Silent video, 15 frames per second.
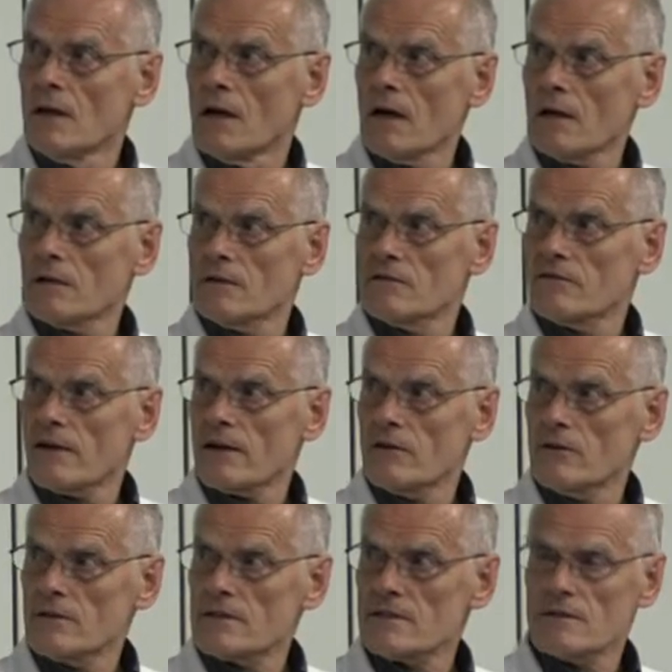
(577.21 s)
Heartland
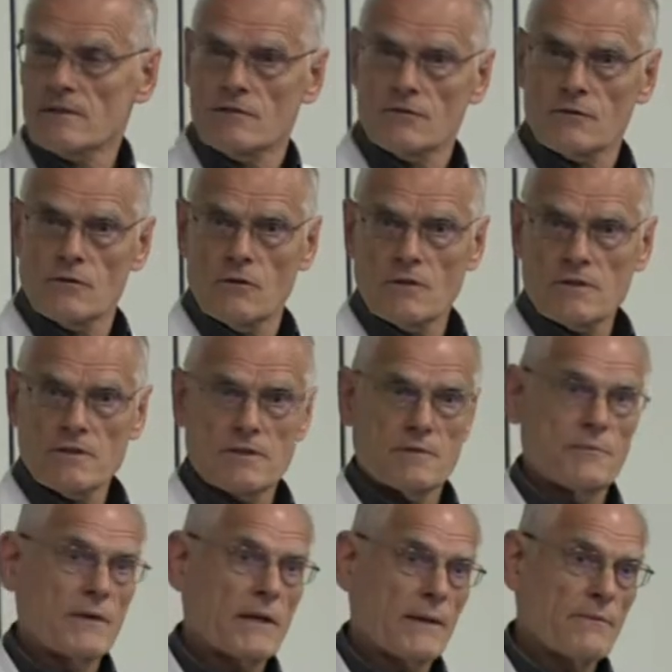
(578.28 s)
virus, of course,
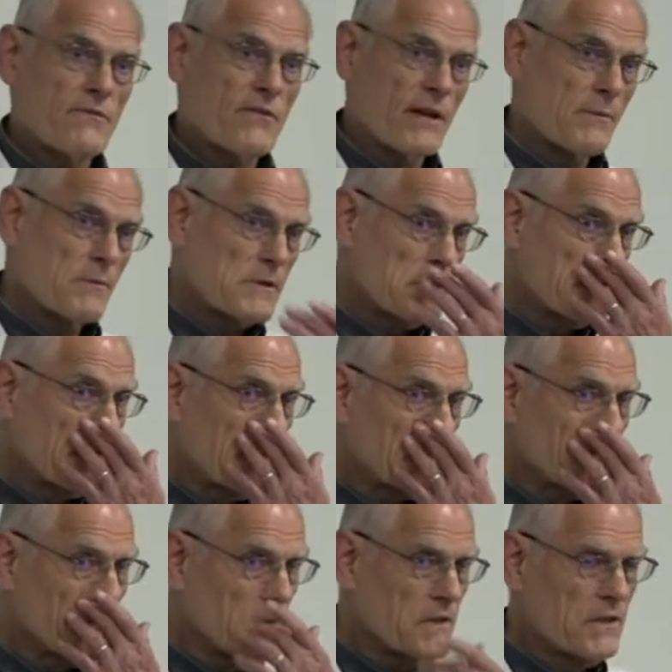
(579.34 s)
became famous in the
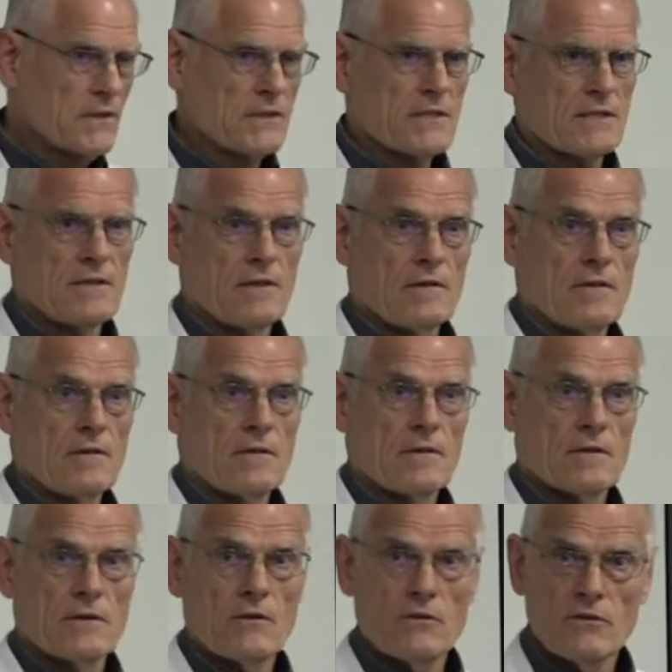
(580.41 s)
last few years.
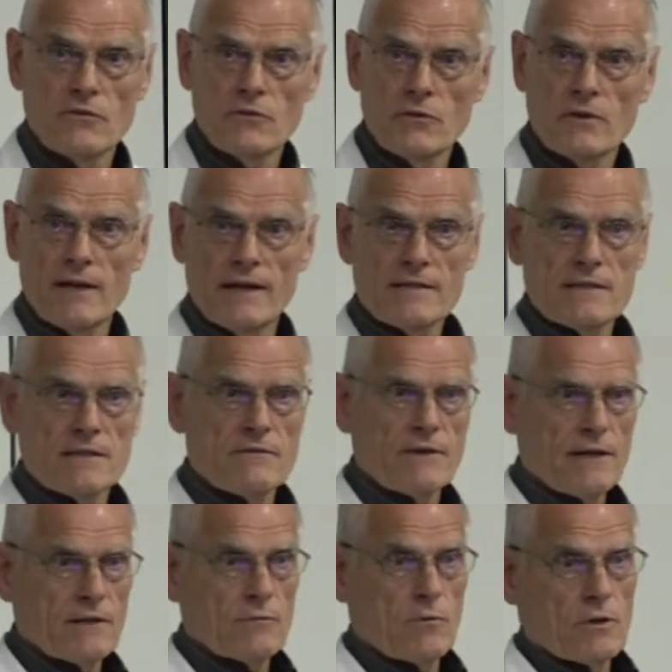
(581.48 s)
There are only a few cases. We
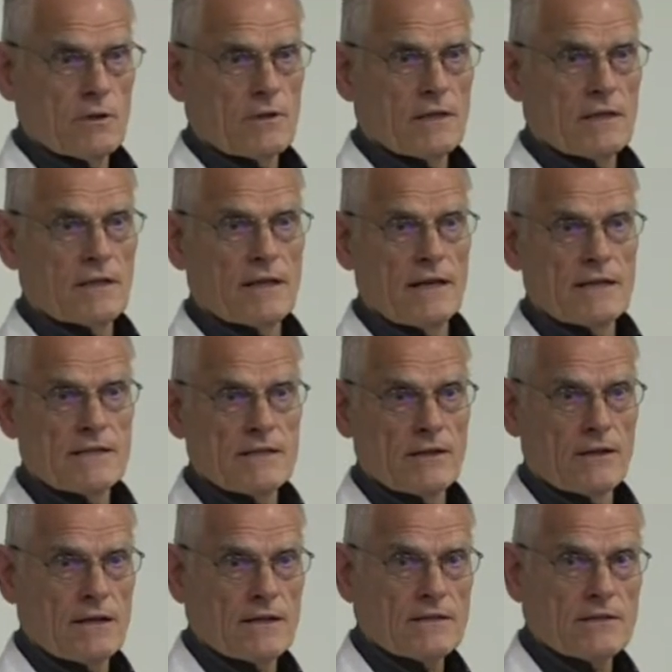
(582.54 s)
had one case here
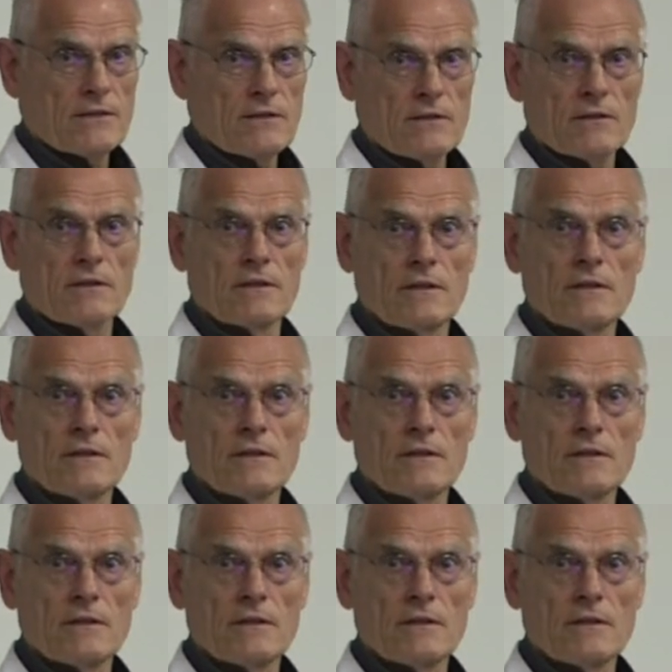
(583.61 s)
last year.